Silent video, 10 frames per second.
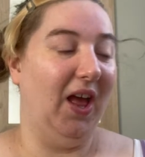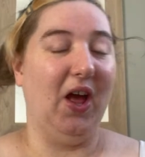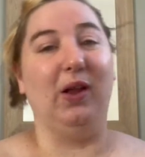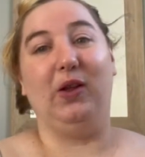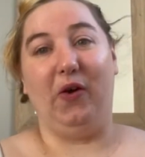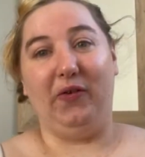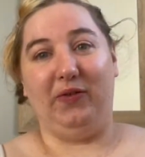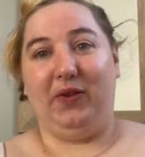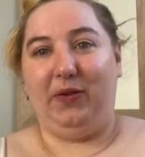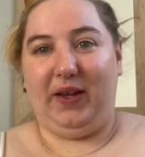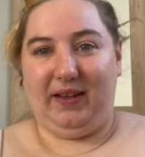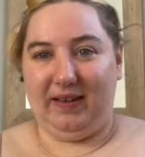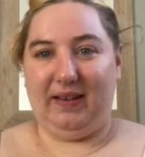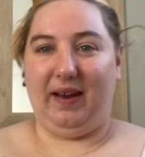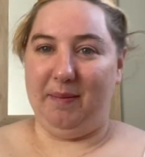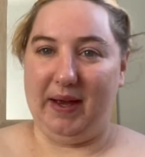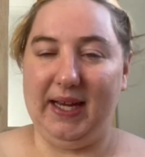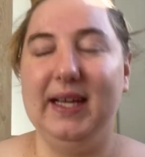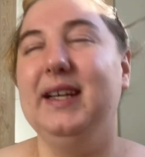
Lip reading: a lot of the things that I might